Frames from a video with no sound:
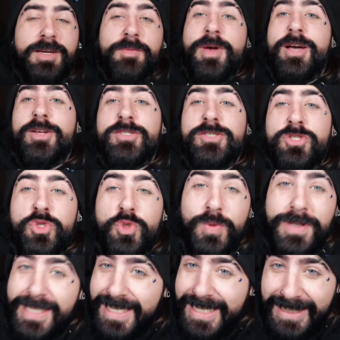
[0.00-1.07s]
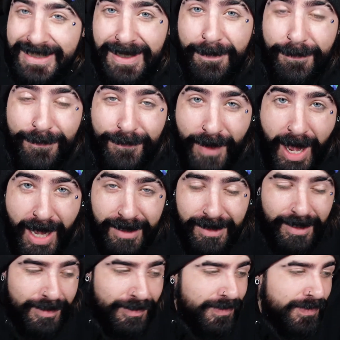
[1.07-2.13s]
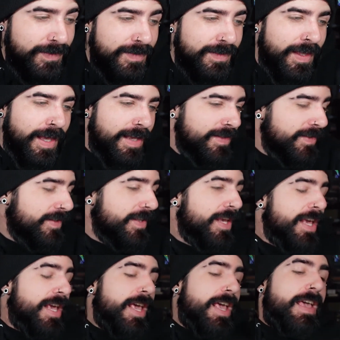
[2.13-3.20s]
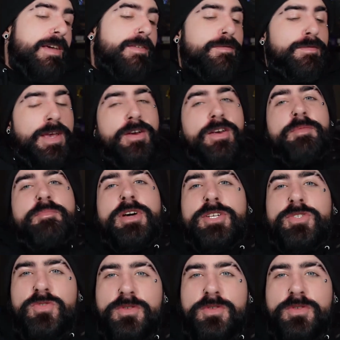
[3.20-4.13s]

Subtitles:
about Giulia Tofana. This case very much